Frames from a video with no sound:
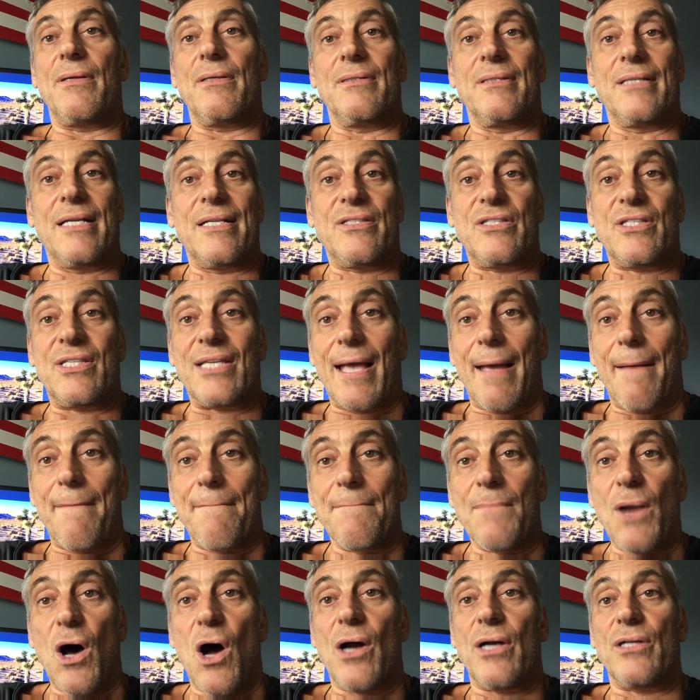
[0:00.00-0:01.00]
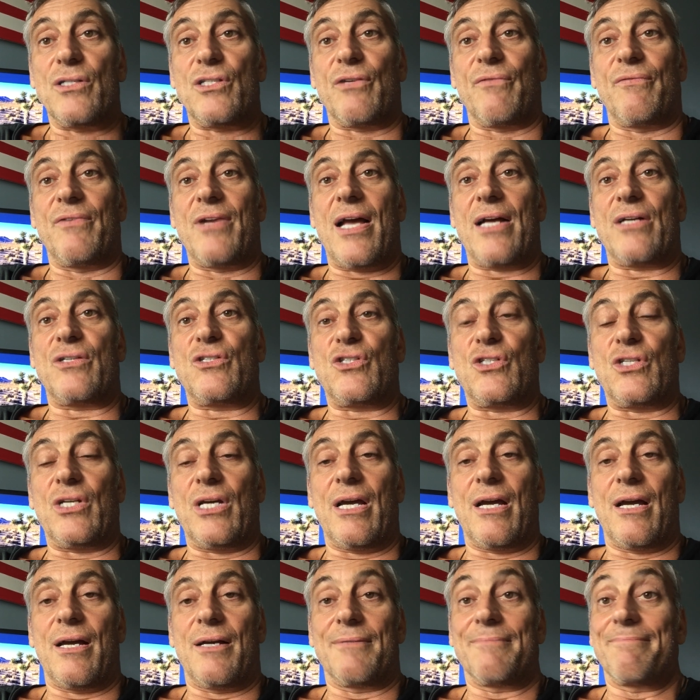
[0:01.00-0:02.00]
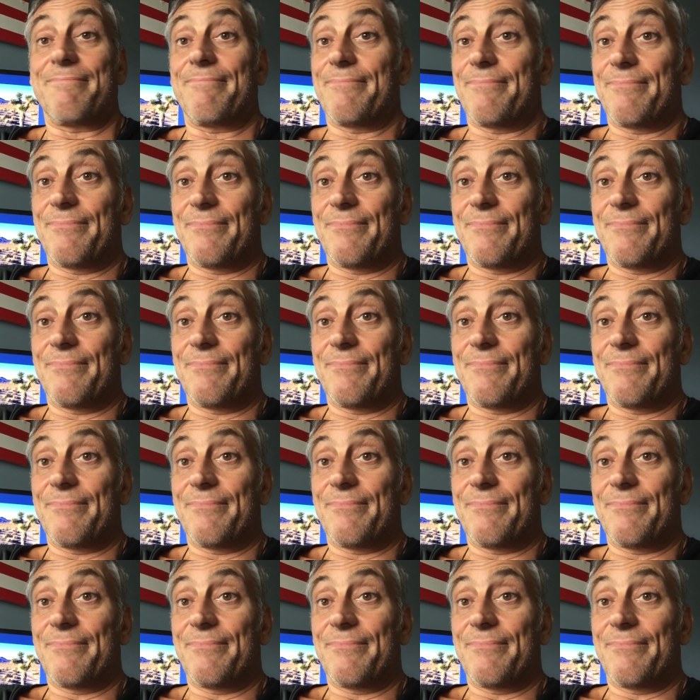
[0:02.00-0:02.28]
let's say March of next year,